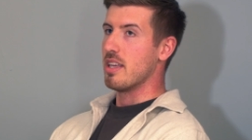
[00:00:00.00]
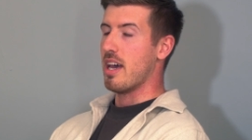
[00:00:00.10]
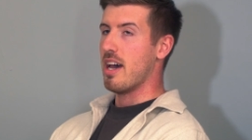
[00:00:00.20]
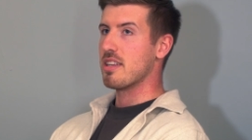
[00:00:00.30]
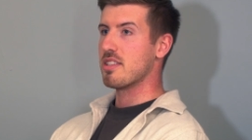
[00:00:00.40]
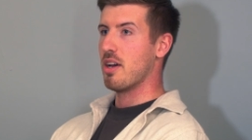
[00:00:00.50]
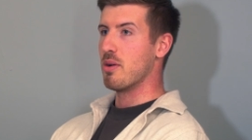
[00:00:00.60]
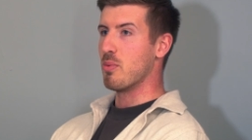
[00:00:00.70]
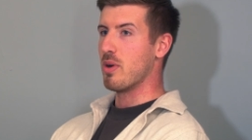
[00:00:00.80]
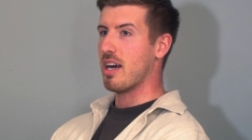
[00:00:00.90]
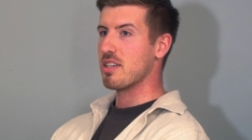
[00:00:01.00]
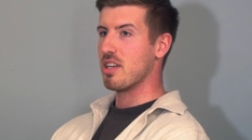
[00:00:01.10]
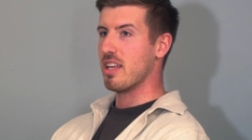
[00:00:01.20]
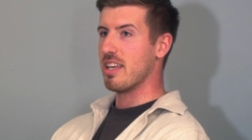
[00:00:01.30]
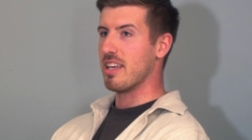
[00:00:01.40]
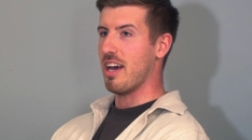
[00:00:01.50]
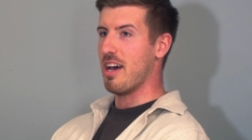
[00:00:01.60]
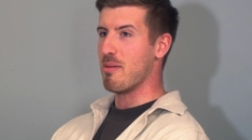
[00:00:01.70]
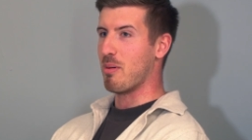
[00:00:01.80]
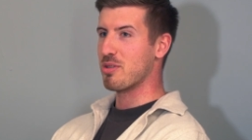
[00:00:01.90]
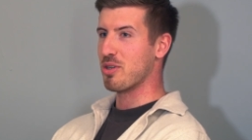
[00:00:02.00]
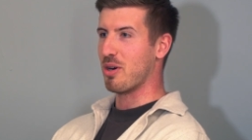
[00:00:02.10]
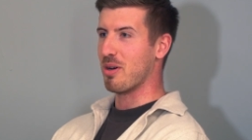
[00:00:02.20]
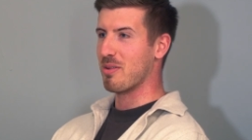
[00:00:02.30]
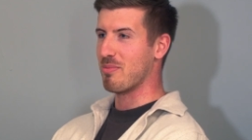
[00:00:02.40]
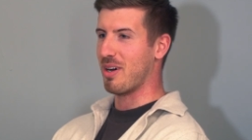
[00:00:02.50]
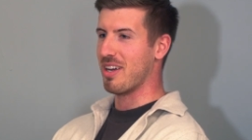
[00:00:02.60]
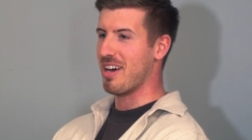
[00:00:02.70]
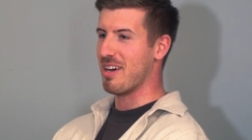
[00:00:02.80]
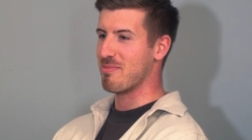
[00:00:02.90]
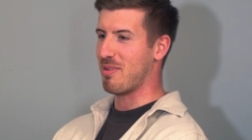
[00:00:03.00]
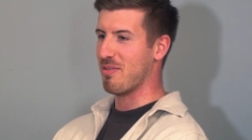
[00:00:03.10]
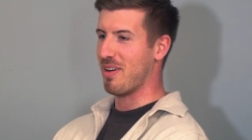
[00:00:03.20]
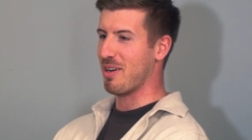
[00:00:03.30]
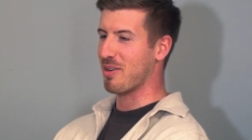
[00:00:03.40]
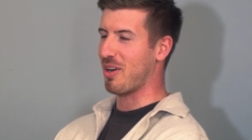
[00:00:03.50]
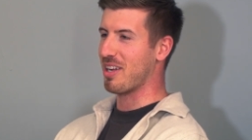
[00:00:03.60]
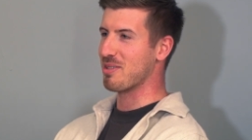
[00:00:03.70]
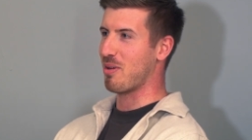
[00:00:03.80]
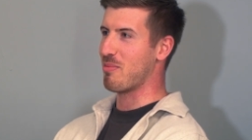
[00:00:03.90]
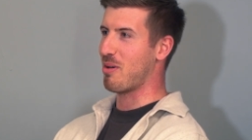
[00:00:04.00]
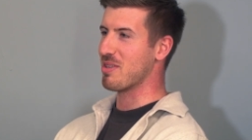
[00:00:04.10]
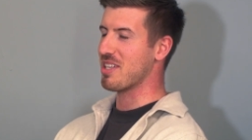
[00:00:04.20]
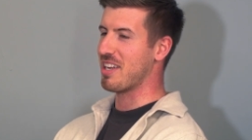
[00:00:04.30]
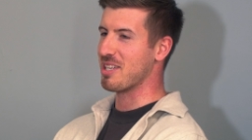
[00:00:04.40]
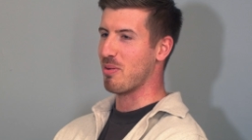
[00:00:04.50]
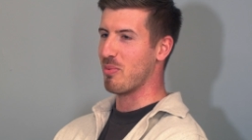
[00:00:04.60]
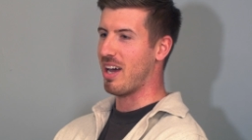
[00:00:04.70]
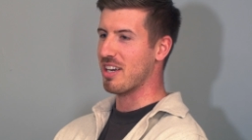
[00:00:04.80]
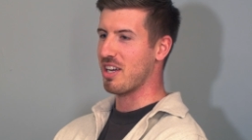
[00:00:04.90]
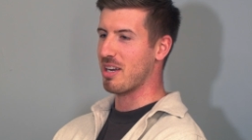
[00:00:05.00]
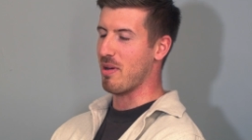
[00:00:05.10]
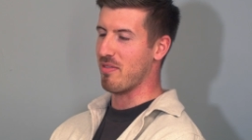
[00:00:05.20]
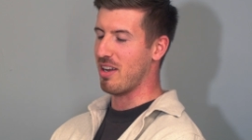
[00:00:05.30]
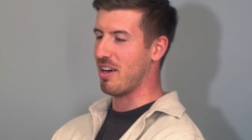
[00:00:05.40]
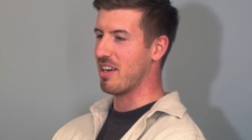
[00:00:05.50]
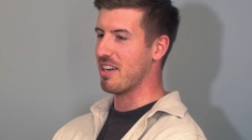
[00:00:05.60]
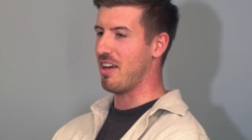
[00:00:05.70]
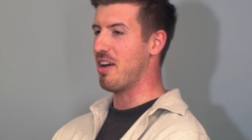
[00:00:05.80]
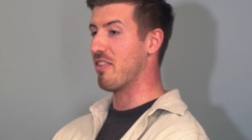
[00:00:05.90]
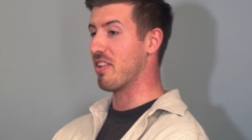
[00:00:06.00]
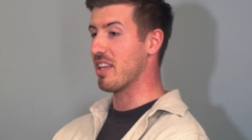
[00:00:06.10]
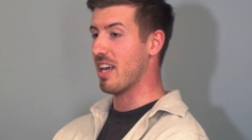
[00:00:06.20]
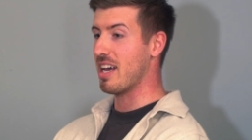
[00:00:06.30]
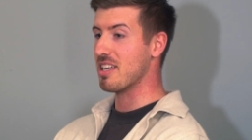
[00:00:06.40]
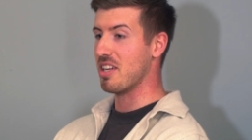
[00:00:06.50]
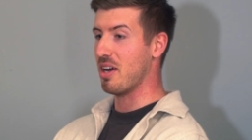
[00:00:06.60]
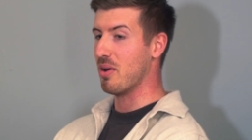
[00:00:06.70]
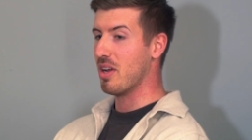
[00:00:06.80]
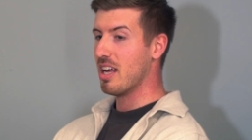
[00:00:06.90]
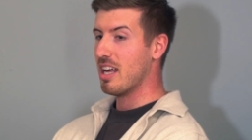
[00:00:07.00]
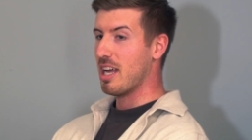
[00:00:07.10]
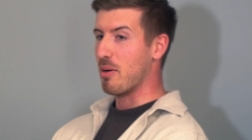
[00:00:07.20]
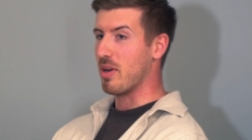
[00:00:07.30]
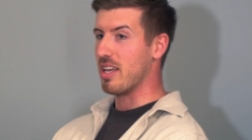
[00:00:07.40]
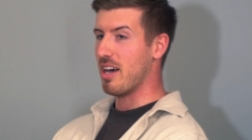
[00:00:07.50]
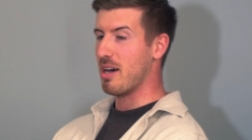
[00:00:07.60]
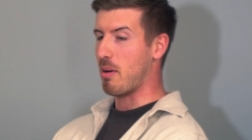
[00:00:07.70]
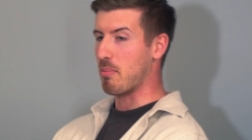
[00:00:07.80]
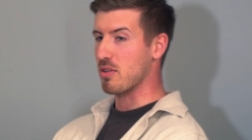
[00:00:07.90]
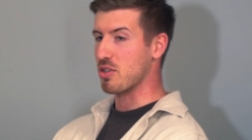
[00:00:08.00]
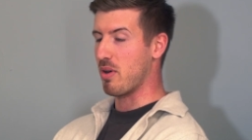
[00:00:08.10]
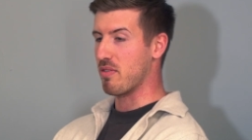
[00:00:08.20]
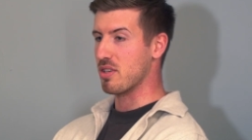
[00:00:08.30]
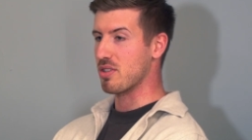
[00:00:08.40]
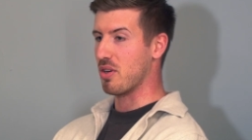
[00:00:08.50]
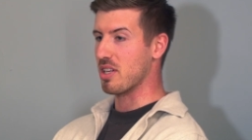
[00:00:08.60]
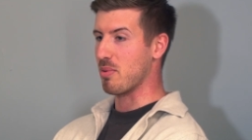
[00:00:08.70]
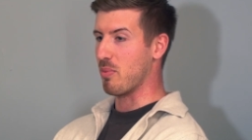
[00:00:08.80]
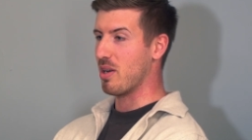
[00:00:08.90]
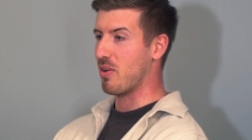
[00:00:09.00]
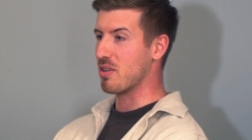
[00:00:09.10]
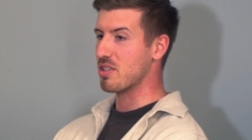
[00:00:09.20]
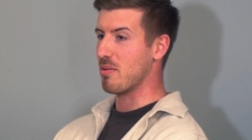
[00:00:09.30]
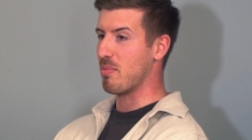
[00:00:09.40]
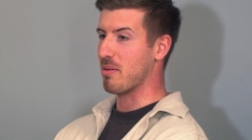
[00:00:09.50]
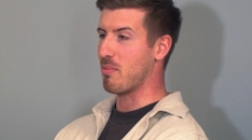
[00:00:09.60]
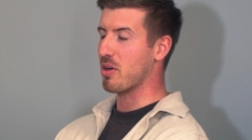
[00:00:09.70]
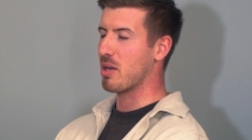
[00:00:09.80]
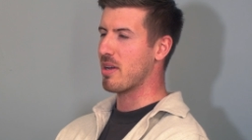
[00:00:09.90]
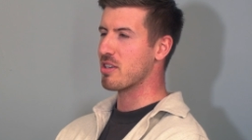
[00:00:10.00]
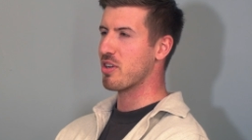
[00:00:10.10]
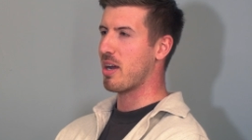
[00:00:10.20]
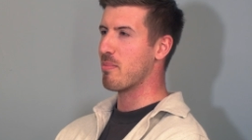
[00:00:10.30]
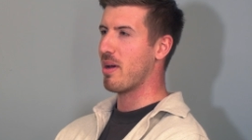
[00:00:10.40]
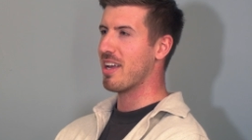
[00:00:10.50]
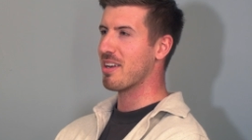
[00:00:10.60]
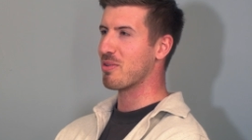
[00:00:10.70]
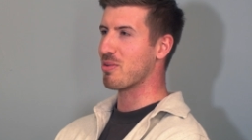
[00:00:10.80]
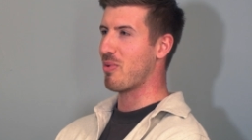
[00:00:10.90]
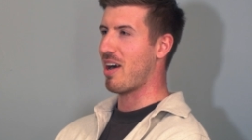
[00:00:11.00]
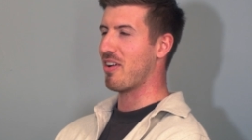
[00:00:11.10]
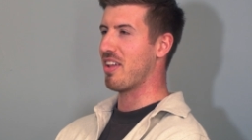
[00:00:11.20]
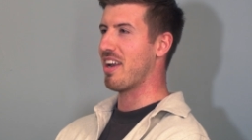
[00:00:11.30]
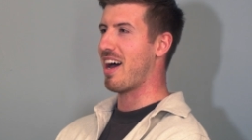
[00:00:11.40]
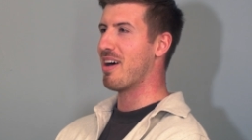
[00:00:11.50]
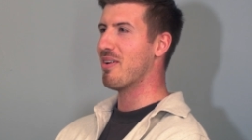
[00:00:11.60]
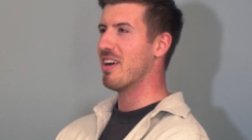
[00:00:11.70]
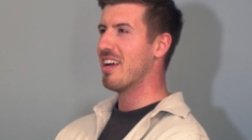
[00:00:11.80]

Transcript: Yeah, so we actually, I'm sure my fellow colleagues won't mind me saying this, but we actually had a bit of a learning earlier in the year. So we, I'm not sure whether you saw this, but we launched a big mockumentary campaign called Where Are They Now?